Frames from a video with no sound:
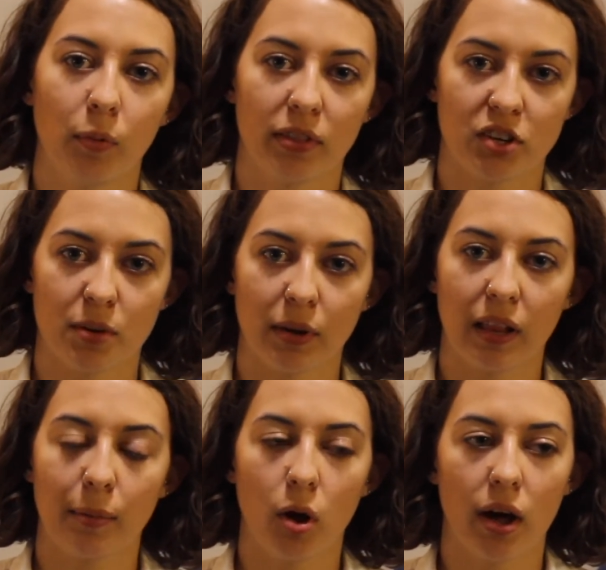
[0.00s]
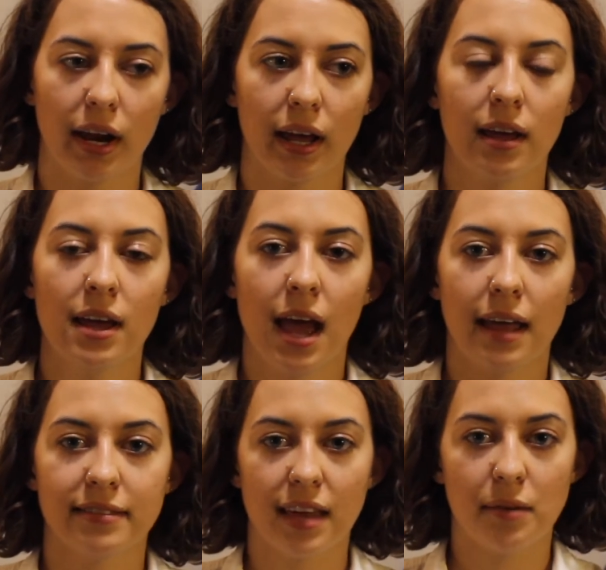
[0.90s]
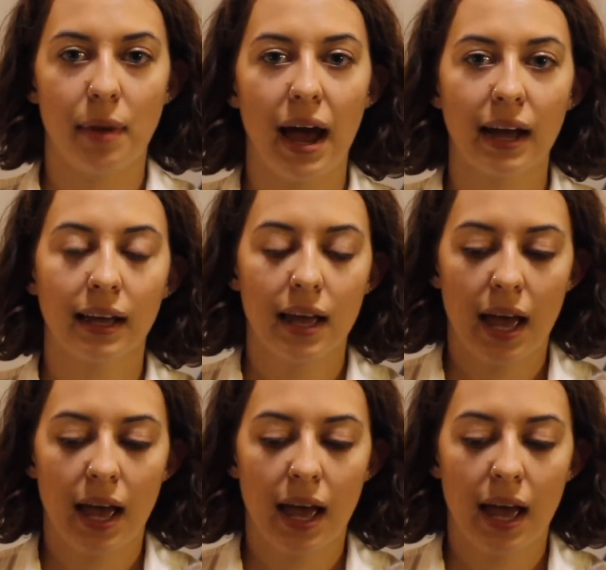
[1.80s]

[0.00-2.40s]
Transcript: with a shipping label on it and send back,